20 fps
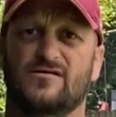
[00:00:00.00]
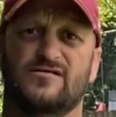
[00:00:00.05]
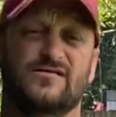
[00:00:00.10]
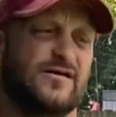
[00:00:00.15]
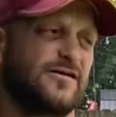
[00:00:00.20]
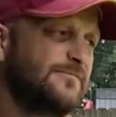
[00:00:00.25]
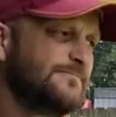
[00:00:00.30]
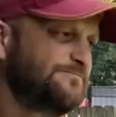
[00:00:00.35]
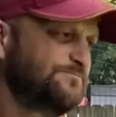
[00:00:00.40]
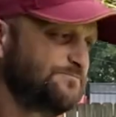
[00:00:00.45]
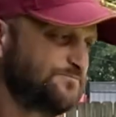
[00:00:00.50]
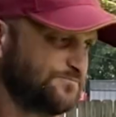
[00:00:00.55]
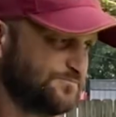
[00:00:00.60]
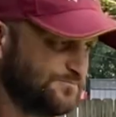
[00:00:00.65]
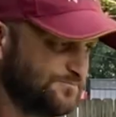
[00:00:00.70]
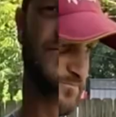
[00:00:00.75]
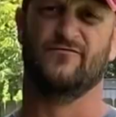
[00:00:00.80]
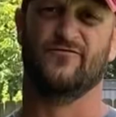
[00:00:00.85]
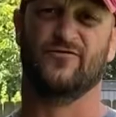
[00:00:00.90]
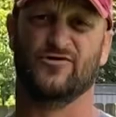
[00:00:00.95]
So
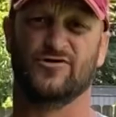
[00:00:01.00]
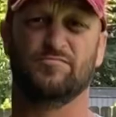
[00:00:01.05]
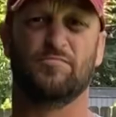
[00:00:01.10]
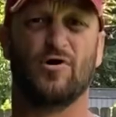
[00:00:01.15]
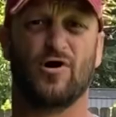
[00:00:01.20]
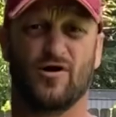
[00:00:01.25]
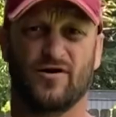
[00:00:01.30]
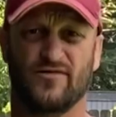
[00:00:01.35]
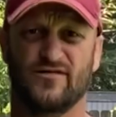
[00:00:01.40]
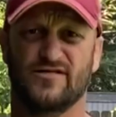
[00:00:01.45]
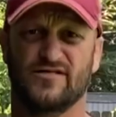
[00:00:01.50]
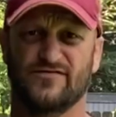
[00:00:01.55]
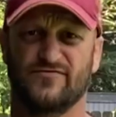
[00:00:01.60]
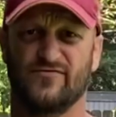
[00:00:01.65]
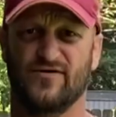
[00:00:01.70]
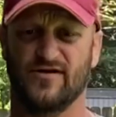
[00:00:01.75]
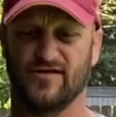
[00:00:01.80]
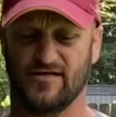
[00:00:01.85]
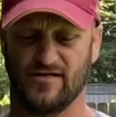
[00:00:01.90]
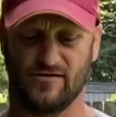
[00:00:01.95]
first part of this
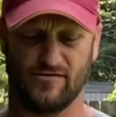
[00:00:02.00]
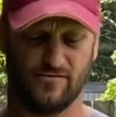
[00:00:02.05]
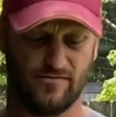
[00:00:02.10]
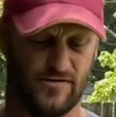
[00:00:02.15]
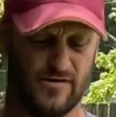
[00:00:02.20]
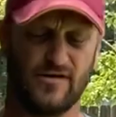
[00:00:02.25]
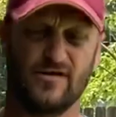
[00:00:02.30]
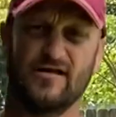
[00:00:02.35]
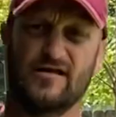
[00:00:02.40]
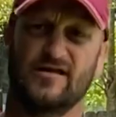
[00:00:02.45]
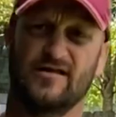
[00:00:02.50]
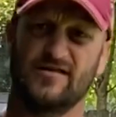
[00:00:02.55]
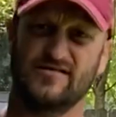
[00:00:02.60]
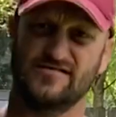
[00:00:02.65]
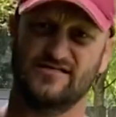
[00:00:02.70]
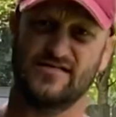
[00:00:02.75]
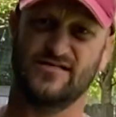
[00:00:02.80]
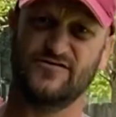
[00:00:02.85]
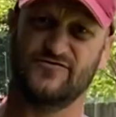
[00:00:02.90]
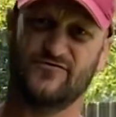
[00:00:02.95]
video is
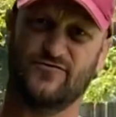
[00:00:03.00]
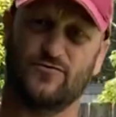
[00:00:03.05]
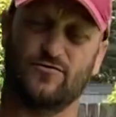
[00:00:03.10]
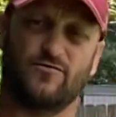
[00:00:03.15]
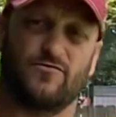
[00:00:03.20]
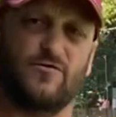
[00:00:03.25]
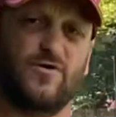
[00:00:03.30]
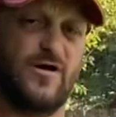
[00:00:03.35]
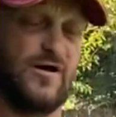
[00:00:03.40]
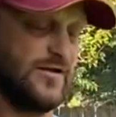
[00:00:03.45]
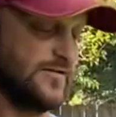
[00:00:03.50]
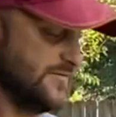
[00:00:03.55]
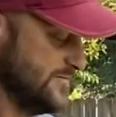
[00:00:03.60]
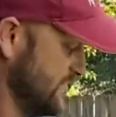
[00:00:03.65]
these 4 rods.